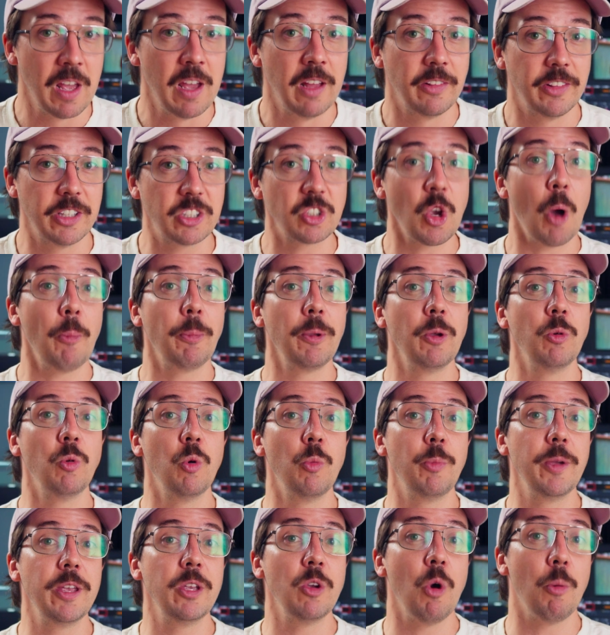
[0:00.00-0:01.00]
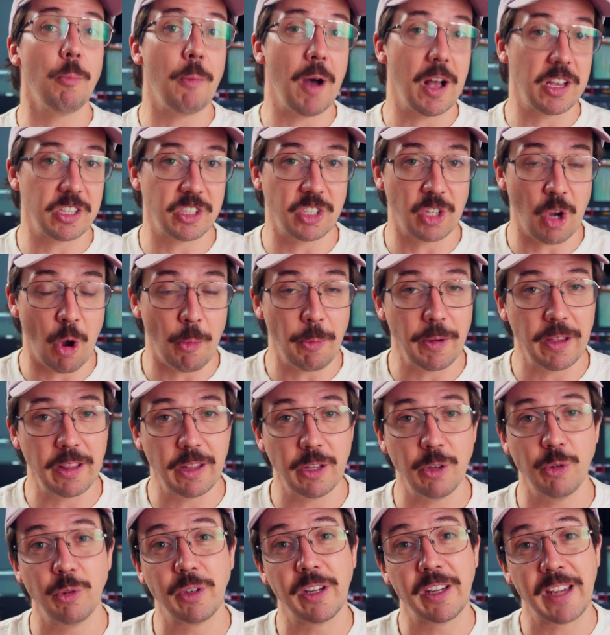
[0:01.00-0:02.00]
This copy will be your master copy that
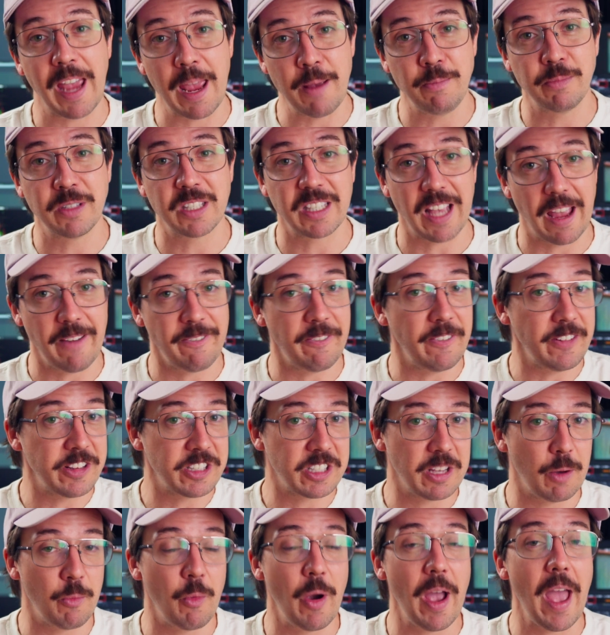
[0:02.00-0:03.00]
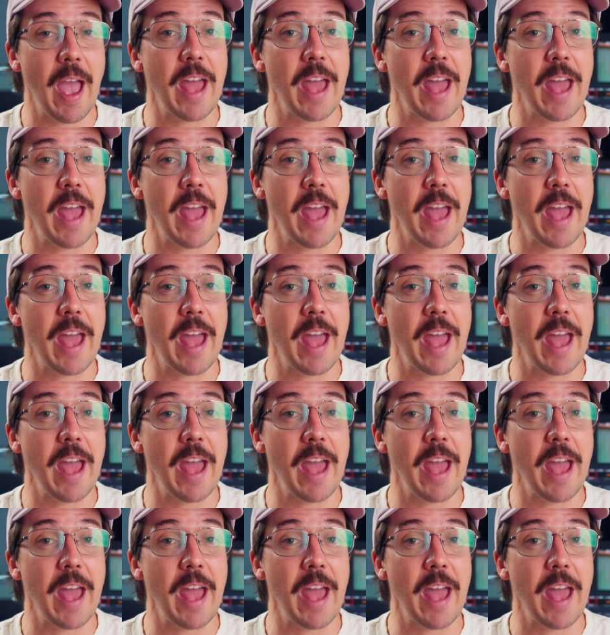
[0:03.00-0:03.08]
you'll keep safe somewhere,